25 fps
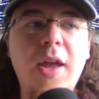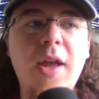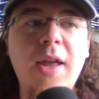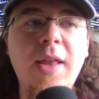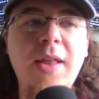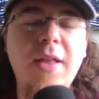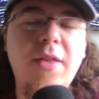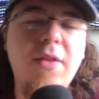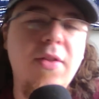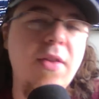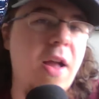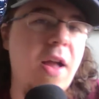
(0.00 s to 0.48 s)
and
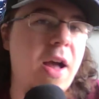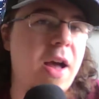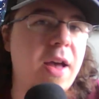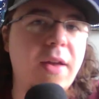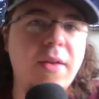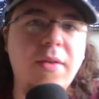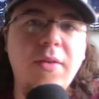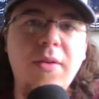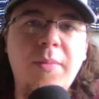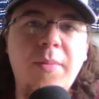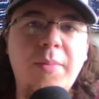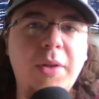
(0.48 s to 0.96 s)
that's
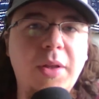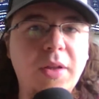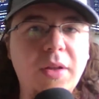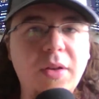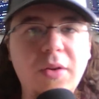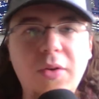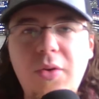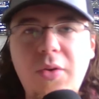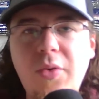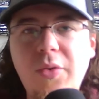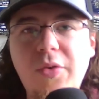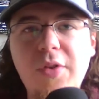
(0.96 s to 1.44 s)
not a
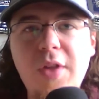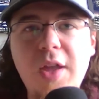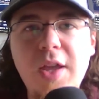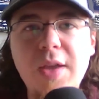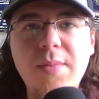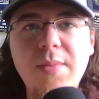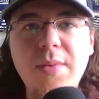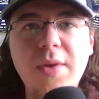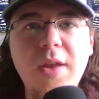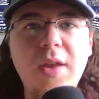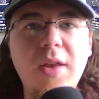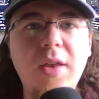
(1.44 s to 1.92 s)
political
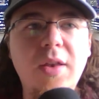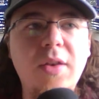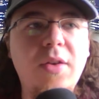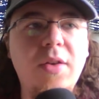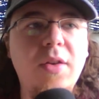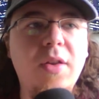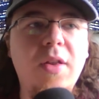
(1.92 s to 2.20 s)
statement.